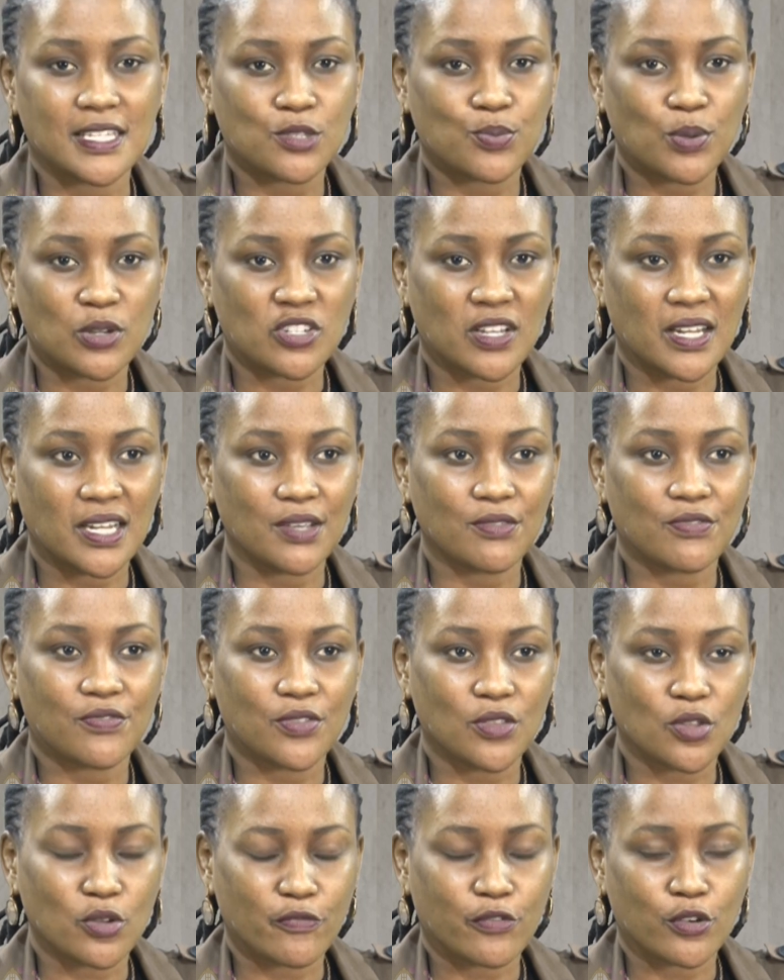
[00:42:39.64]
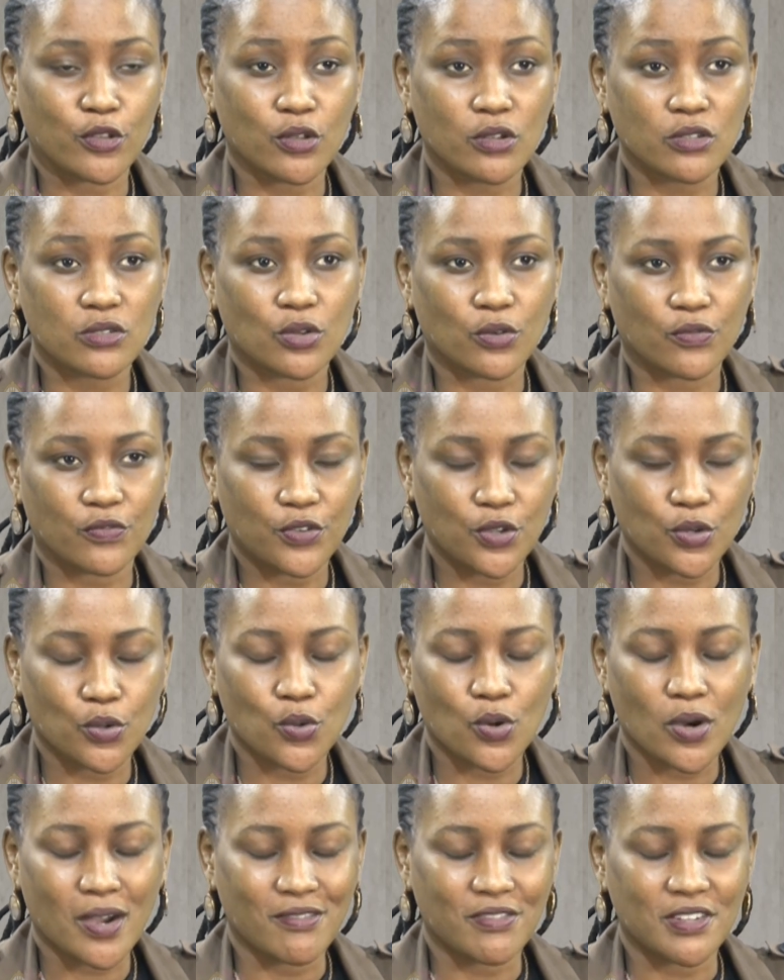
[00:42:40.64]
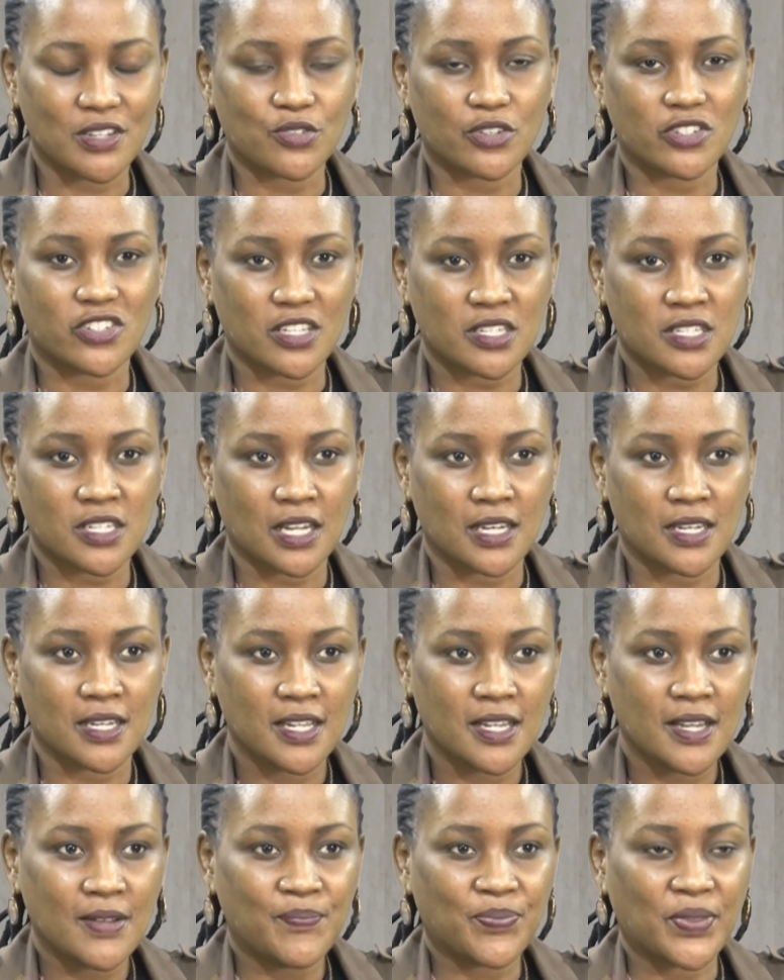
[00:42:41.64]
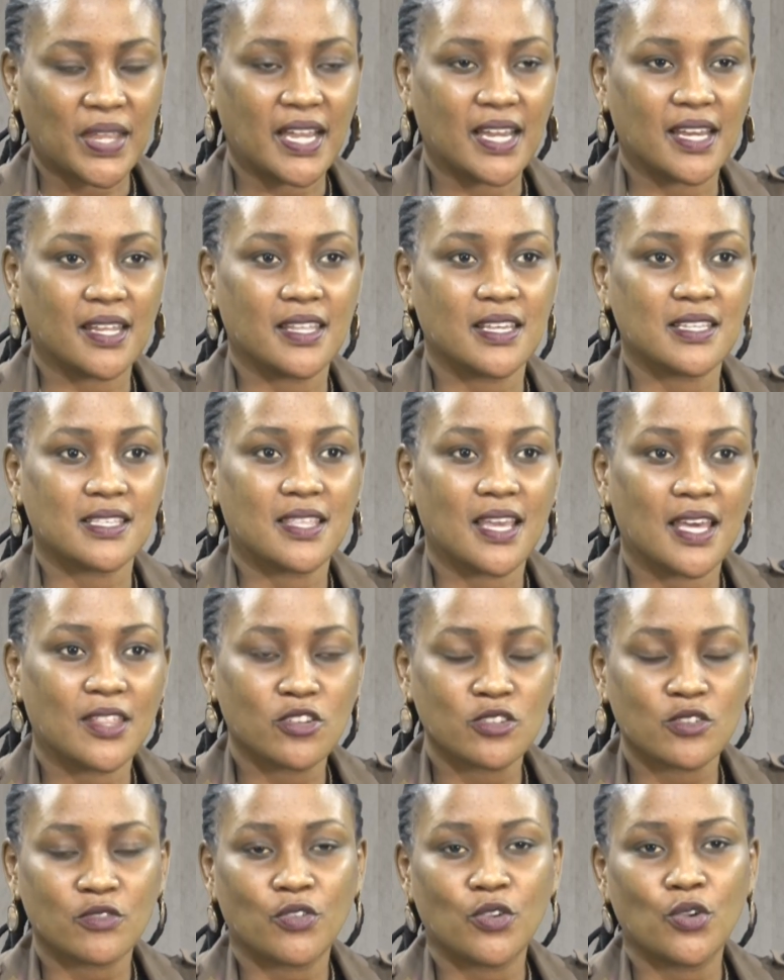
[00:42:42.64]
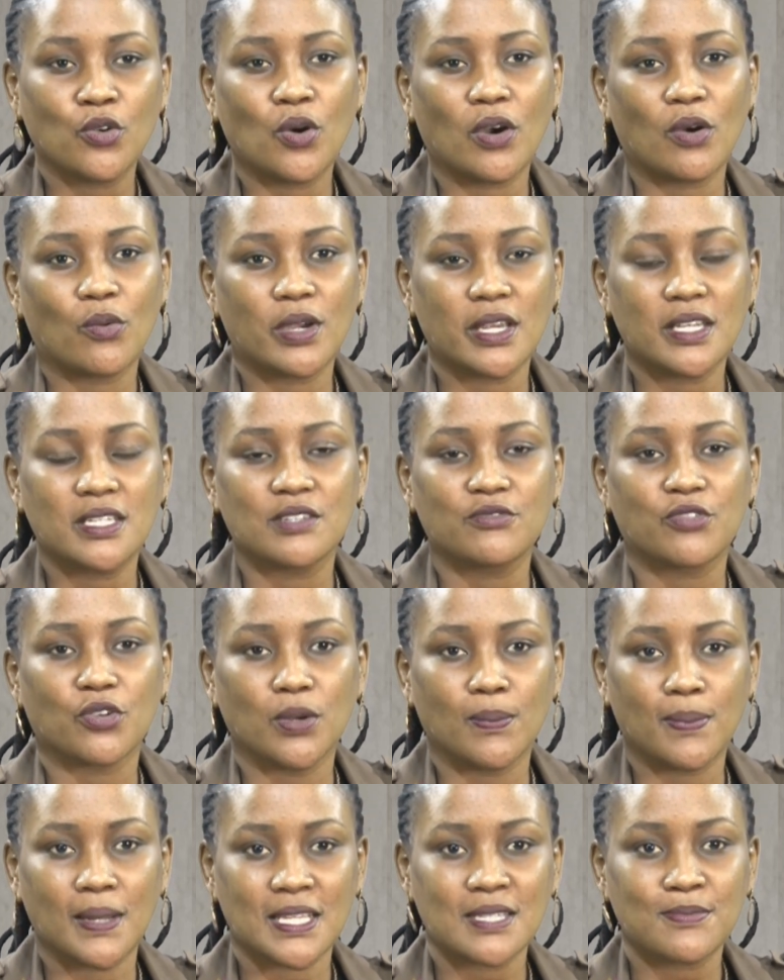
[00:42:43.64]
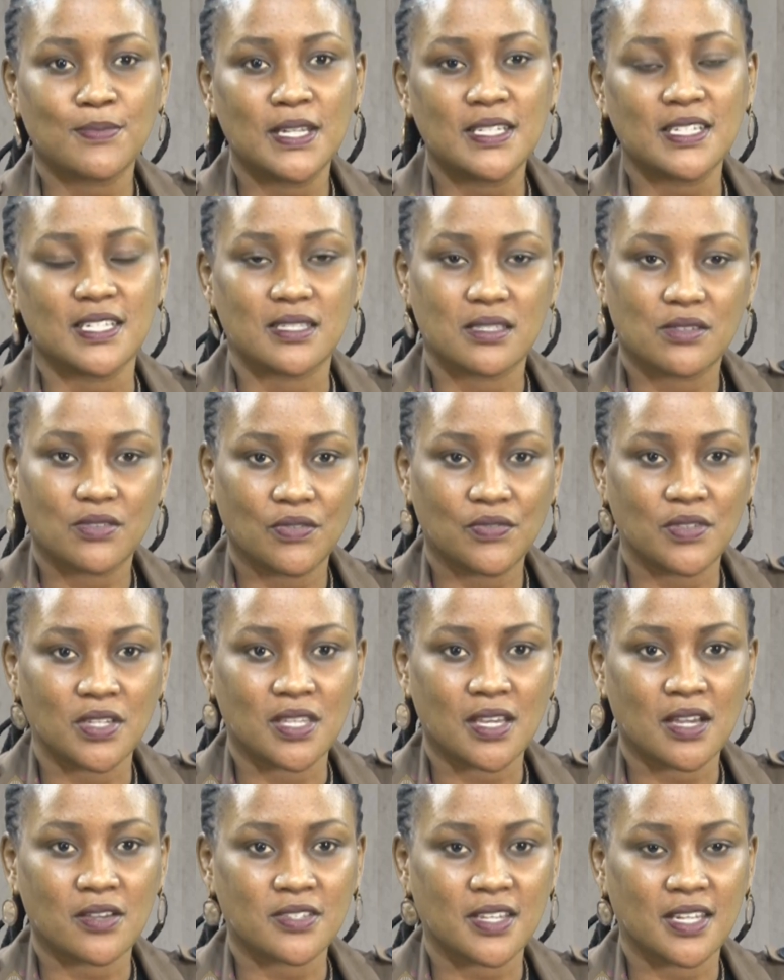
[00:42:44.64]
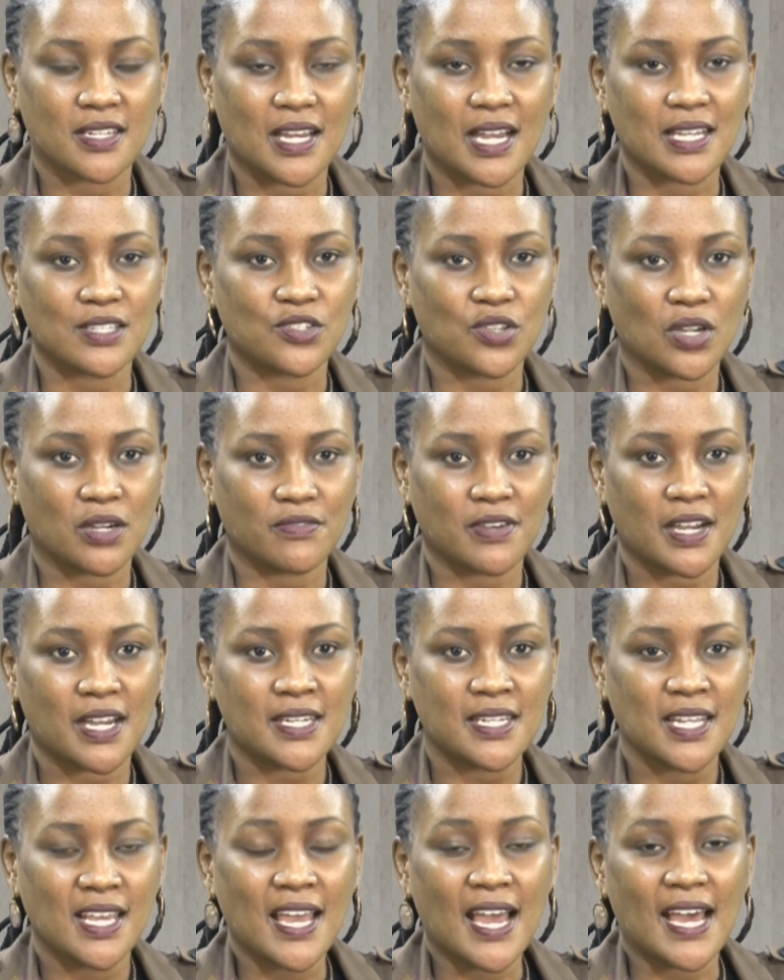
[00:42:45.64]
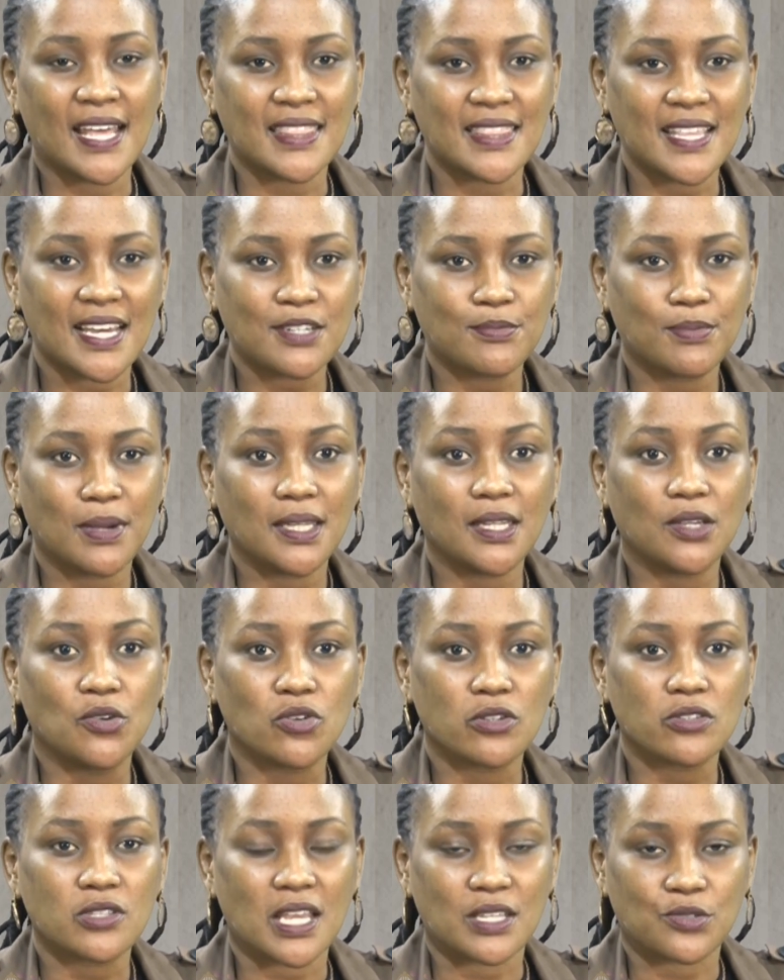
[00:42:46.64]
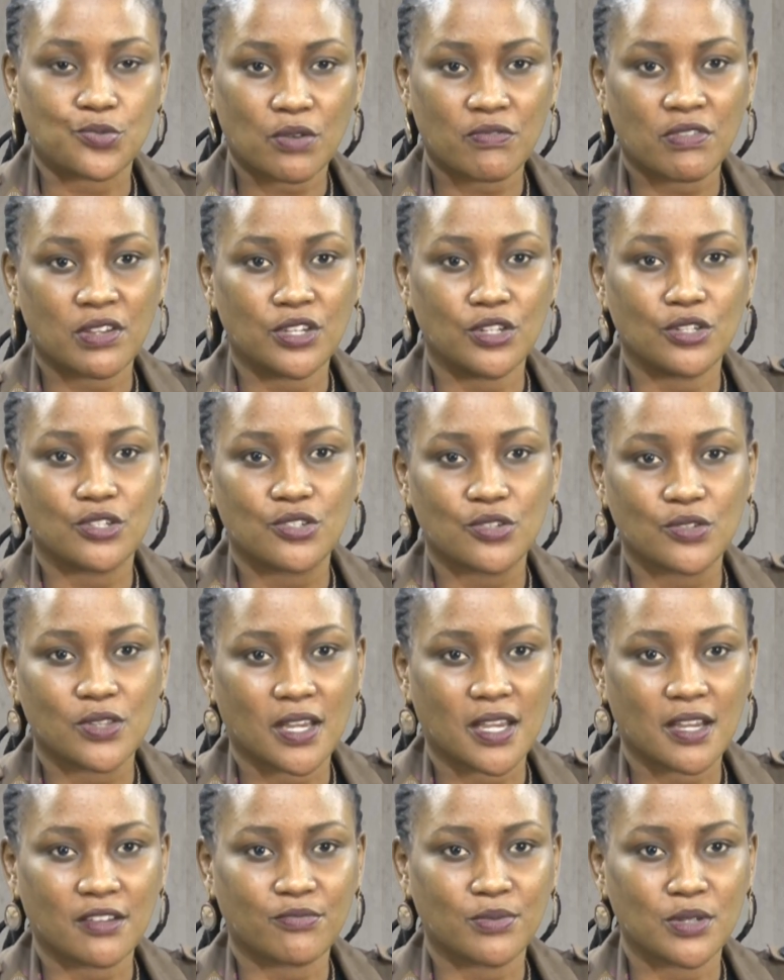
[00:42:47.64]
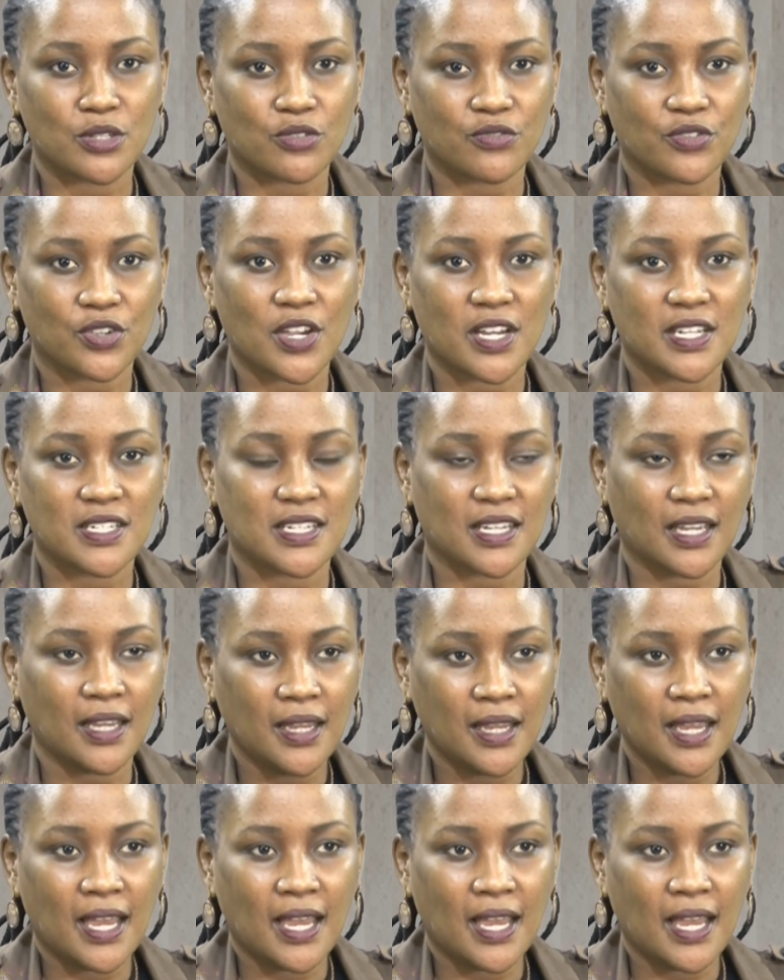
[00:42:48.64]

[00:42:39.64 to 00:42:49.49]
especially for those of you who haven't registered, there are those of you who are waiting for replacement. It's 50,000, as you have heard, and that money goes as revenue to the government of Uganda.